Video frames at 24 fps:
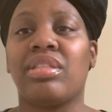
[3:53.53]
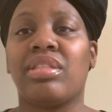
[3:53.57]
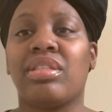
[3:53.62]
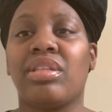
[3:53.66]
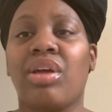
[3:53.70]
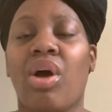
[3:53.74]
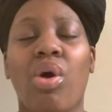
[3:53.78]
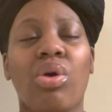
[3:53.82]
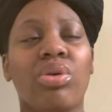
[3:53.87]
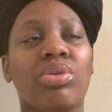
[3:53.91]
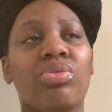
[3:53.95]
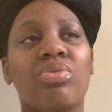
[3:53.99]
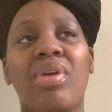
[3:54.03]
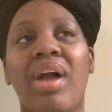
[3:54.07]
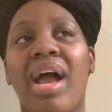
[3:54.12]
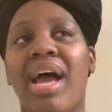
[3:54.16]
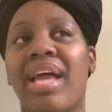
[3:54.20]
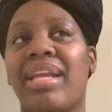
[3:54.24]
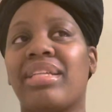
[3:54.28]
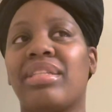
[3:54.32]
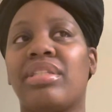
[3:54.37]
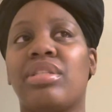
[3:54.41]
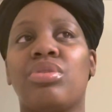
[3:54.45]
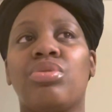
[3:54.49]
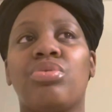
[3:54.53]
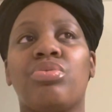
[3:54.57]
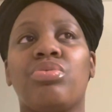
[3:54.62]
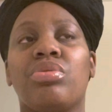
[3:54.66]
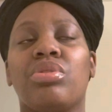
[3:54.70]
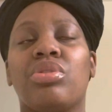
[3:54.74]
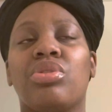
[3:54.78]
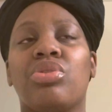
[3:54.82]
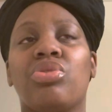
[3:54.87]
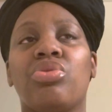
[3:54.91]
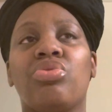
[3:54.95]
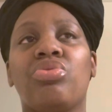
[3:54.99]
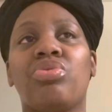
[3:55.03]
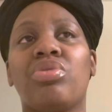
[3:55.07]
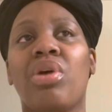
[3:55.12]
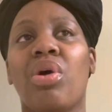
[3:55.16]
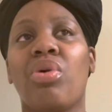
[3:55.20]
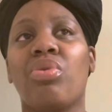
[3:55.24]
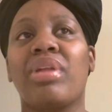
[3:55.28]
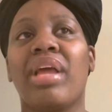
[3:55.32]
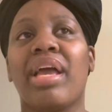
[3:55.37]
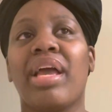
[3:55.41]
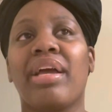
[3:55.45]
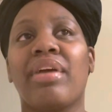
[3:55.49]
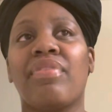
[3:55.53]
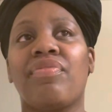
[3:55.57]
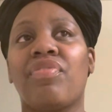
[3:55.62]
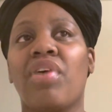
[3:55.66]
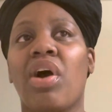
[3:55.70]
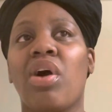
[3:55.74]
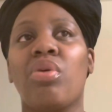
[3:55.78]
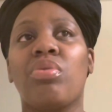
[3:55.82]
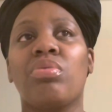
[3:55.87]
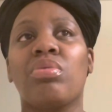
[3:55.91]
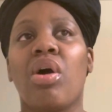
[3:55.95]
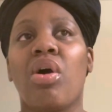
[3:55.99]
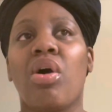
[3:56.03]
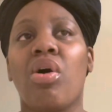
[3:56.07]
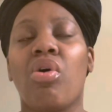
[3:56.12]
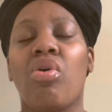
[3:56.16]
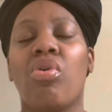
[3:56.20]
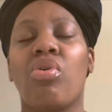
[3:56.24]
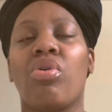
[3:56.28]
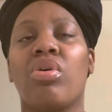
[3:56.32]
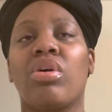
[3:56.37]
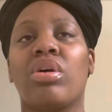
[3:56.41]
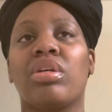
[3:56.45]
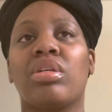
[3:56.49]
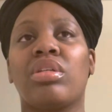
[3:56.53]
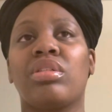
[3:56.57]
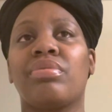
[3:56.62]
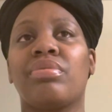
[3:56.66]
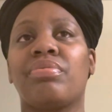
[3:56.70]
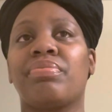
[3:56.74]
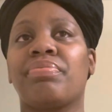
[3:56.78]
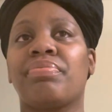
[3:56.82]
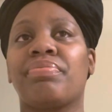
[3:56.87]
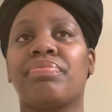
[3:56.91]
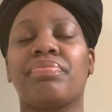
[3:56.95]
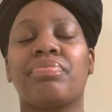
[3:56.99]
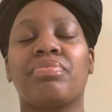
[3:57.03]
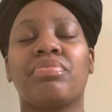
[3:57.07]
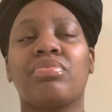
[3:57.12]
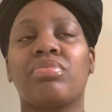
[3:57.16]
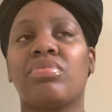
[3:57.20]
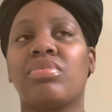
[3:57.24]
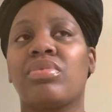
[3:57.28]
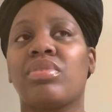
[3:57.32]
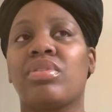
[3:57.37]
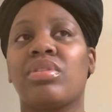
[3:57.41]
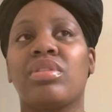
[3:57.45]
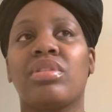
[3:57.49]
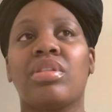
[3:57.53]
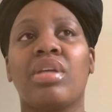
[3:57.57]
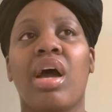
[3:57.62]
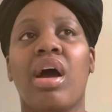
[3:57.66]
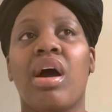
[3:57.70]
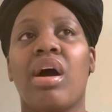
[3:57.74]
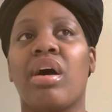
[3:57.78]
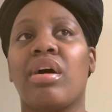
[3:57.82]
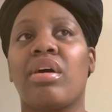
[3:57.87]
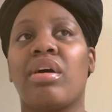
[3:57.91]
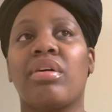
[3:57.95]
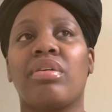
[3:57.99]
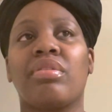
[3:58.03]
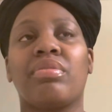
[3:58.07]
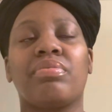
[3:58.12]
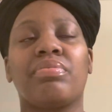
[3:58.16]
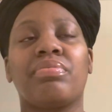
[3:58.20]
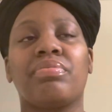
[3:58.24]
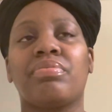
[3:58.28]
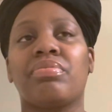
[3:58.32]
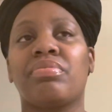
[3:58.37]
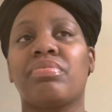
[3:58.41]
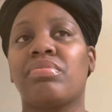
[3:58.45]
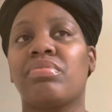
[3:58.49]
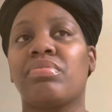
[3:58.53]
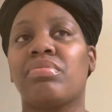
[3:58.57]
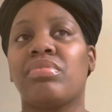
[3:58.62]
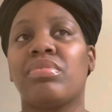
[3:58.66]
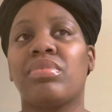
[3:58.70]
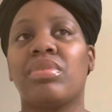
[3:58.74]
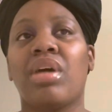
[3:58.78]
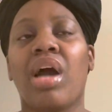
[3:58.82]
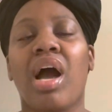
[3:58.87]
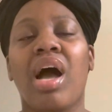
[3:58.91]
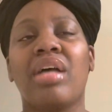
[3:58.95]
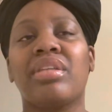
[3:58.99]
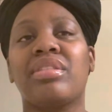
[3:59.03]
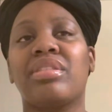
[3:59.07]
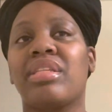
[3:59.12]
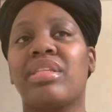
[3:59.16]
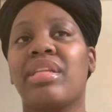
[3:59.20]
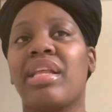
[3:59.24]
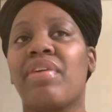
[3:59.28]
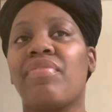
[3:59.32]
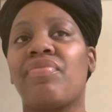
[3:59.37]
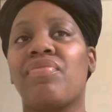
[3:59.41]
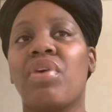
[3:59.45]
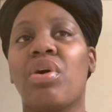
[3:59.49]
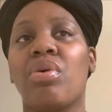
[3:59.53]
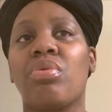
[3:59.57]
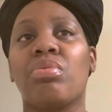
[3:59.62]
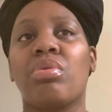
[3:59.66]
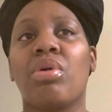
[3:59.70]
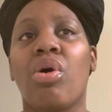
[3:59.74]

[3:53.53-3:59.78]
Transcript: All you got to do you know that phone call? Yeah. God said that phone